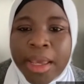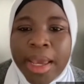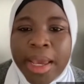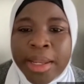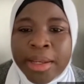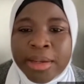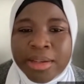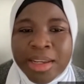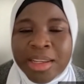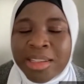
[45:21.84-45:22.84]
and
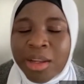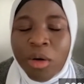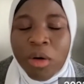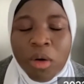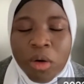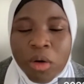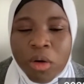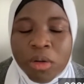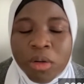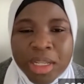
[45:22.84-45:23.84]
there is a
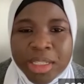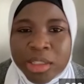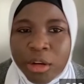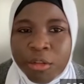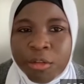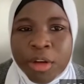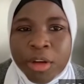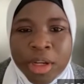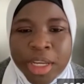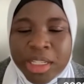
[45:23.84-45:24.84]
whole list of
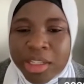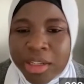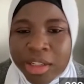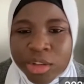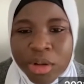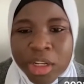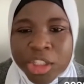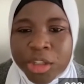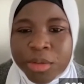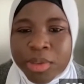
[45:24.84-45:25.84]
internal
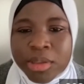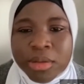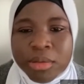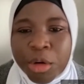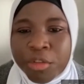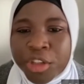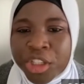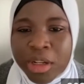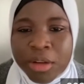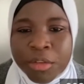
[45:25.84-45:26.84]
scholarships,
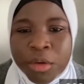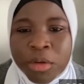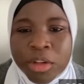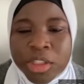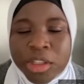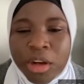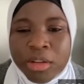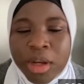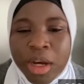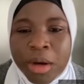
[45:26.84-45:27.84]
provincial level,
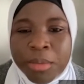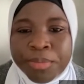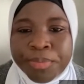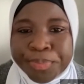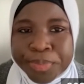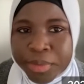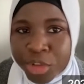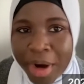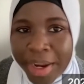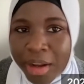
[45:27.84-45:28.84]
on
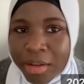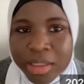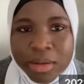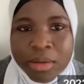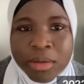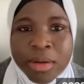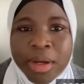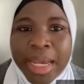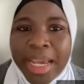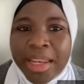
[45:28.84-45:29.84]
tri-council,
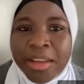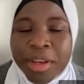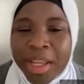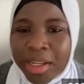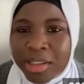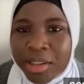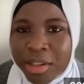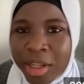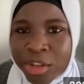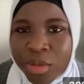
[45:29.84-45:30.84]
and even
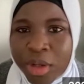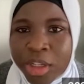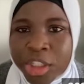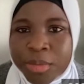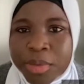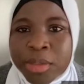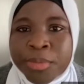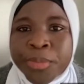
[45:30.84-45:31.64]
external scholarships.